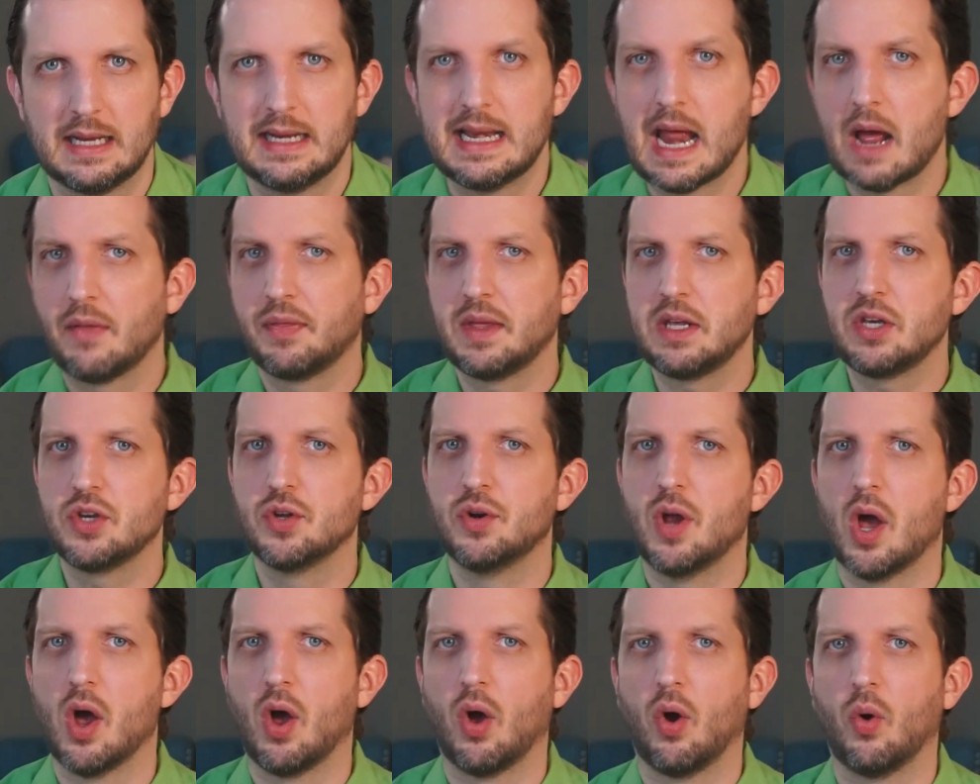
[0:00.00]
Now that you
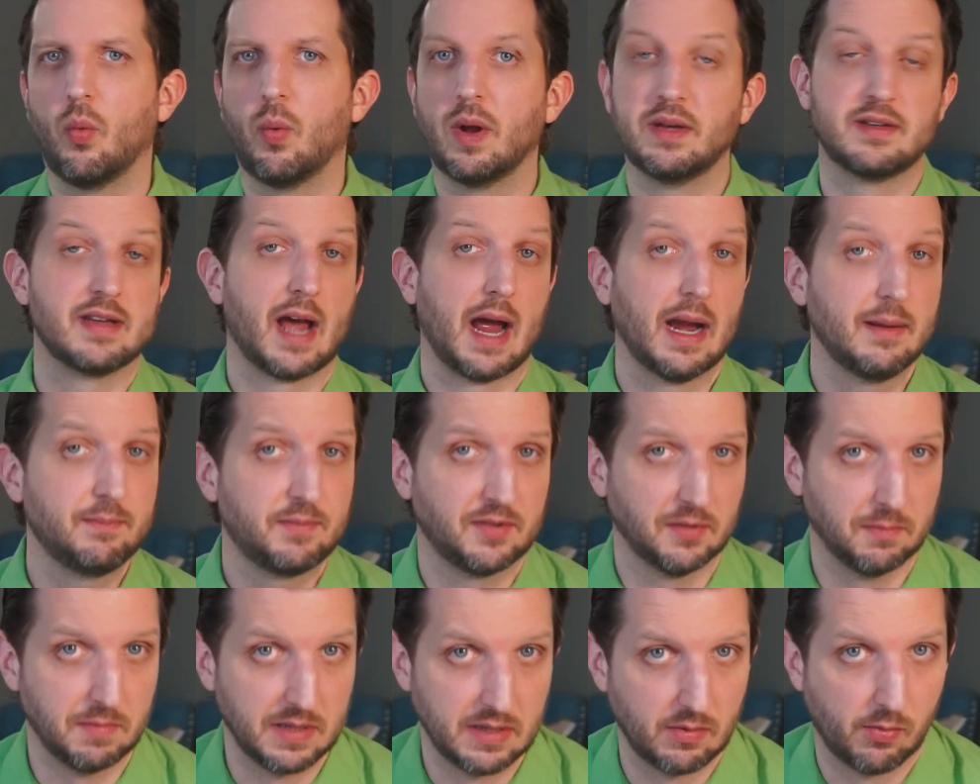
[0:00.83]
know what
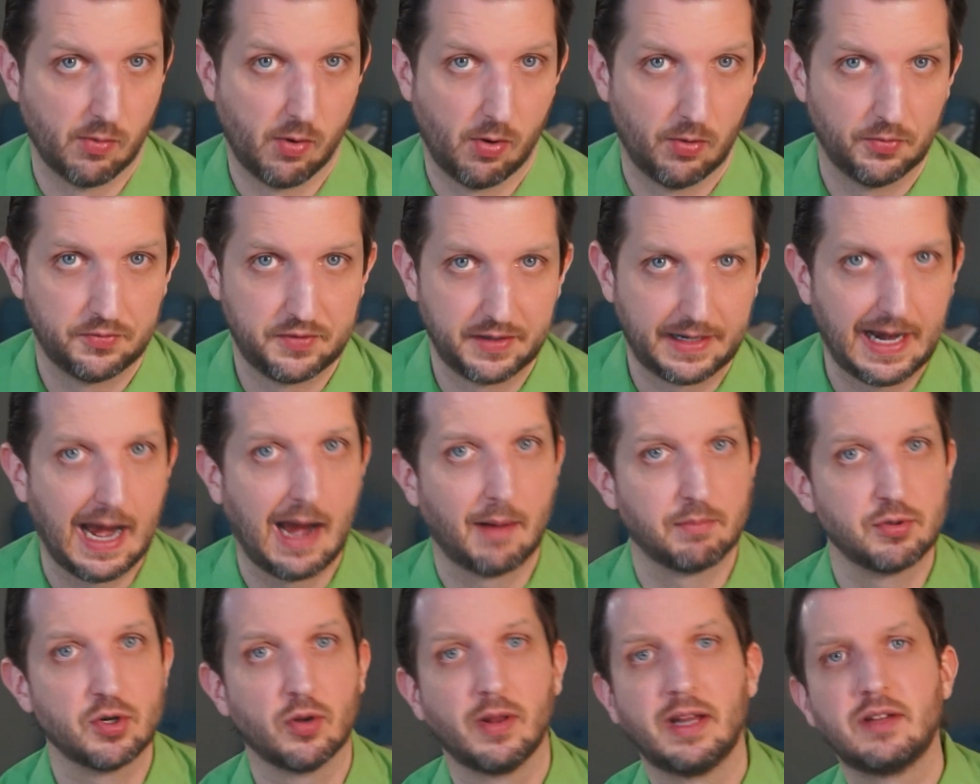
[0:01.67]
types of B-roll to
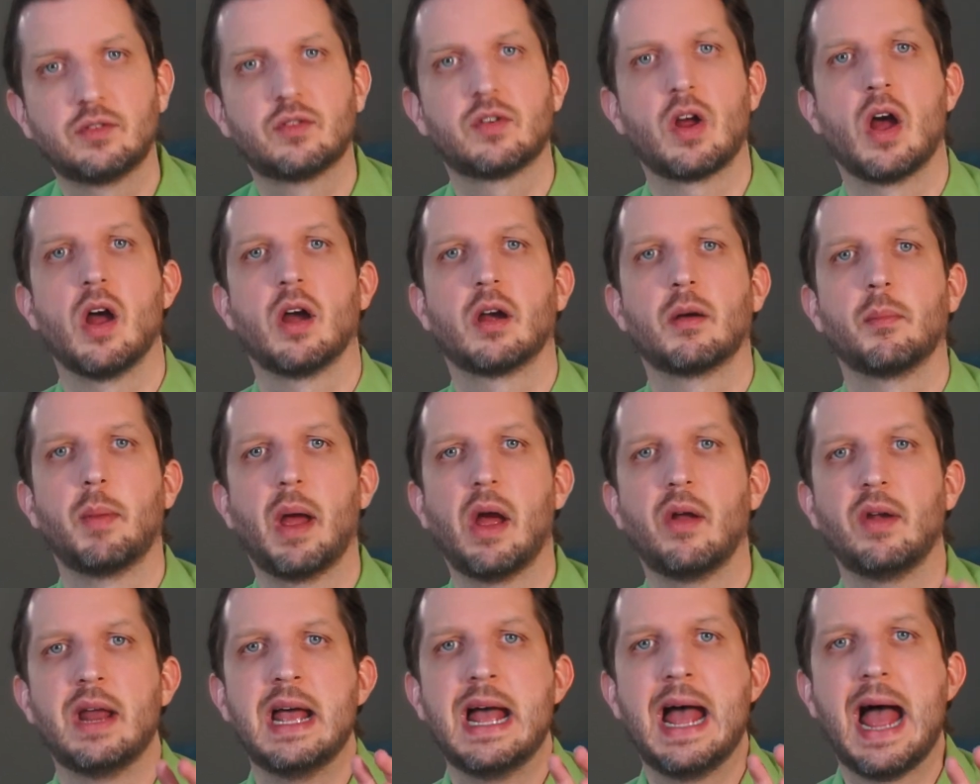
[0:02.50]
capture, let's talk
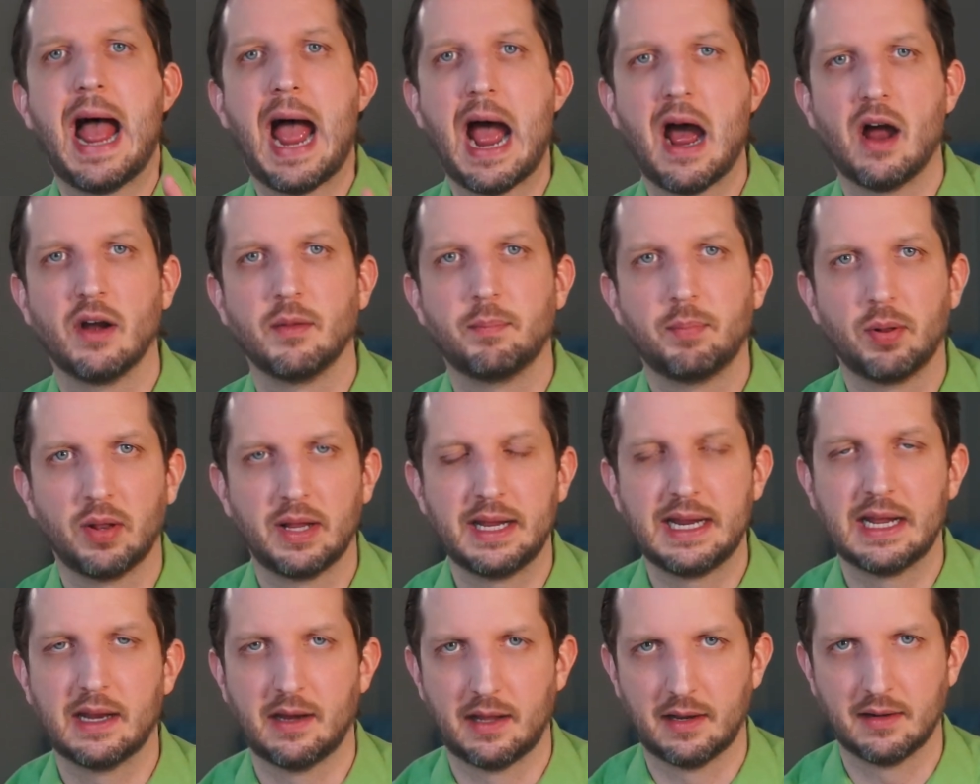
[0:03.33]
about how to
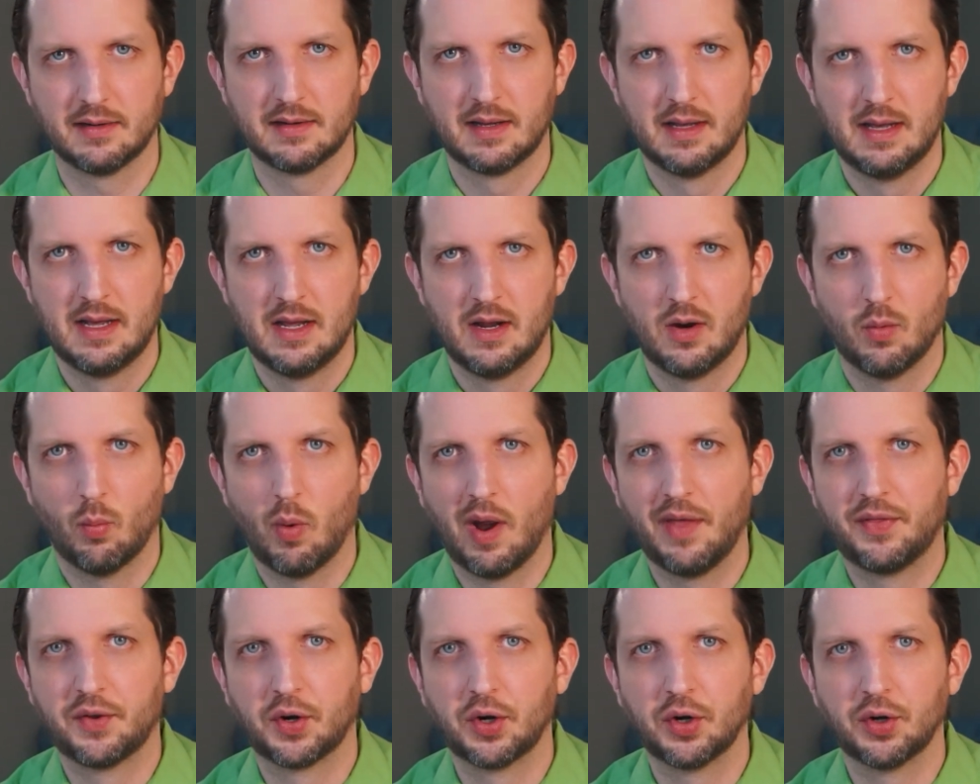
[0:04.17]
plan it,
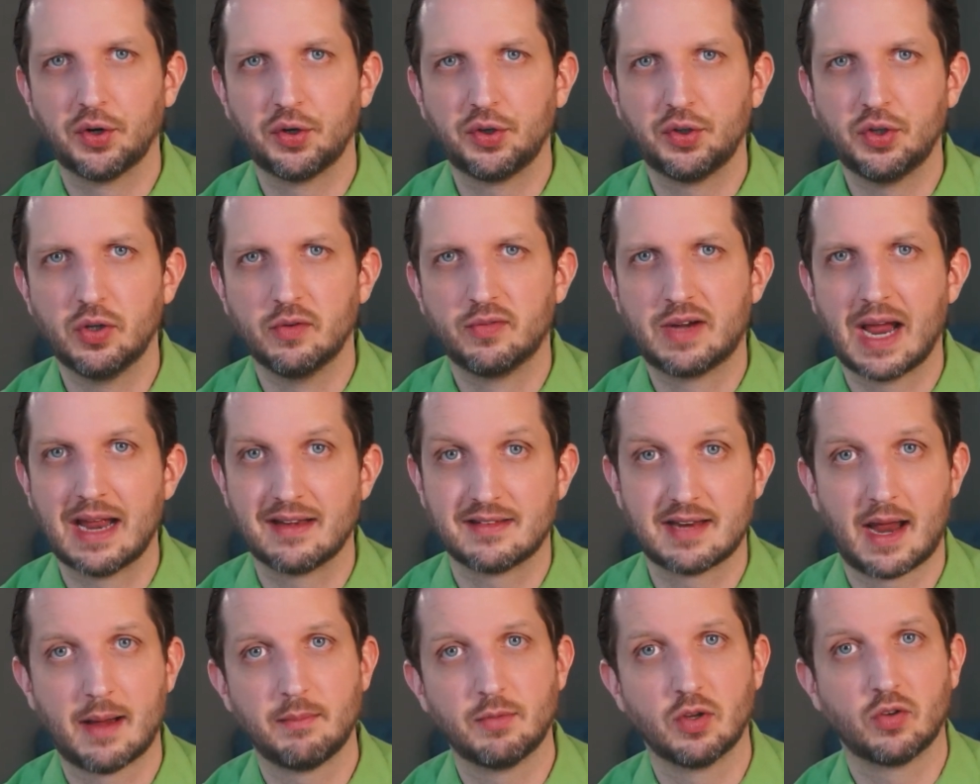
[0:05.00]
whether you've got
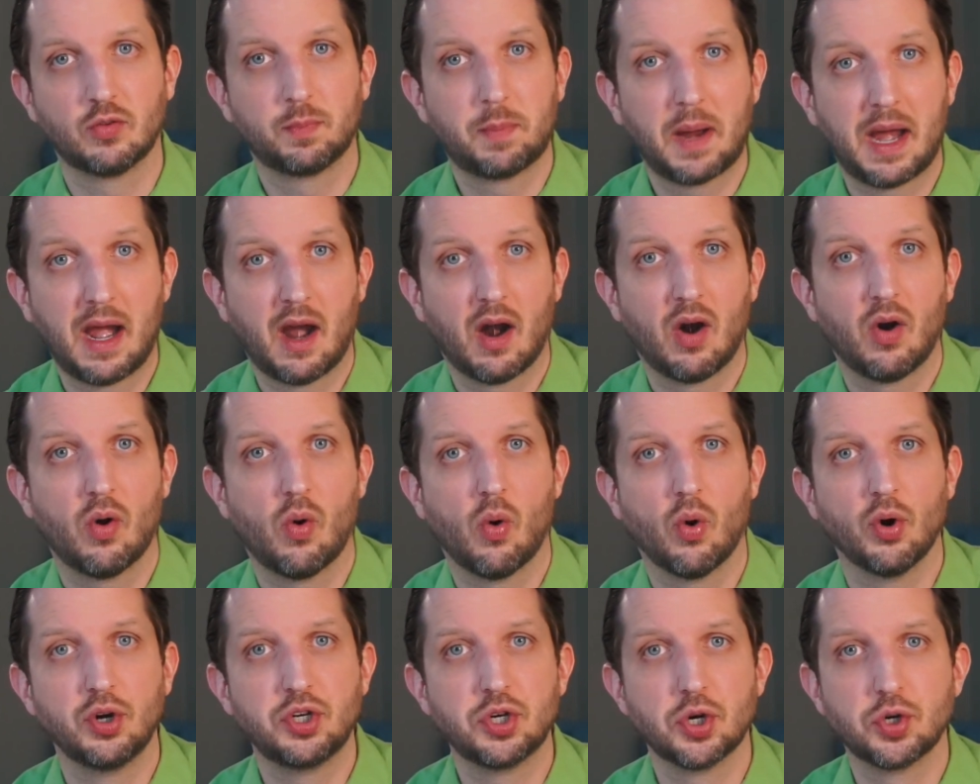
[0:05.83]
time to spare
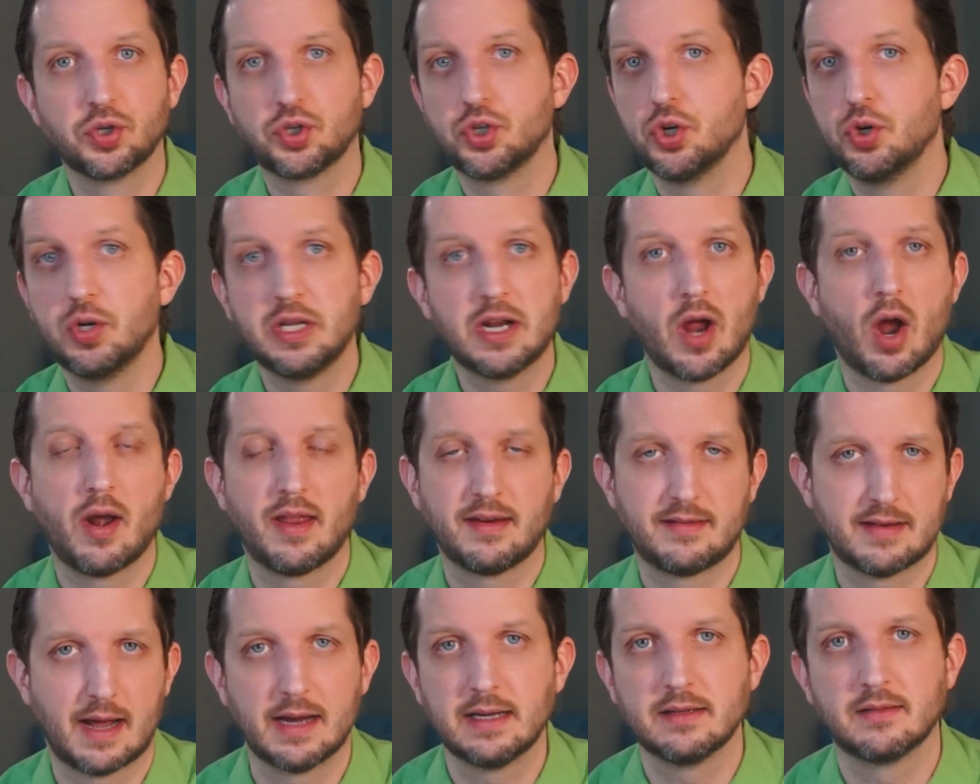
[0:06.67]
or you're shooting on
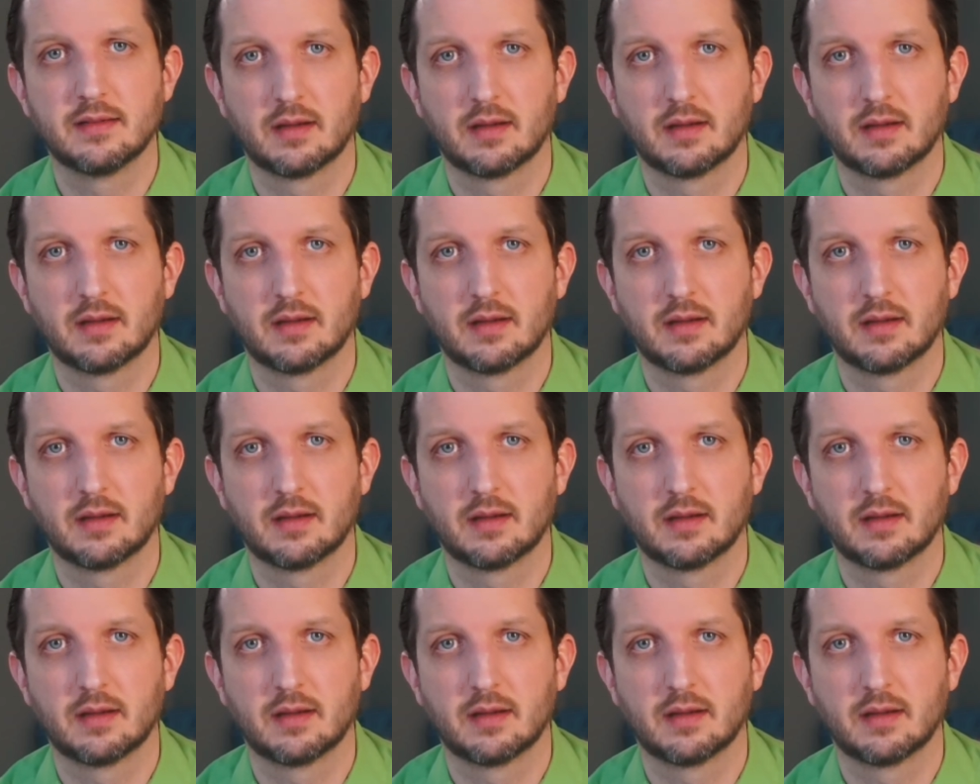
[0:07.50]
a tight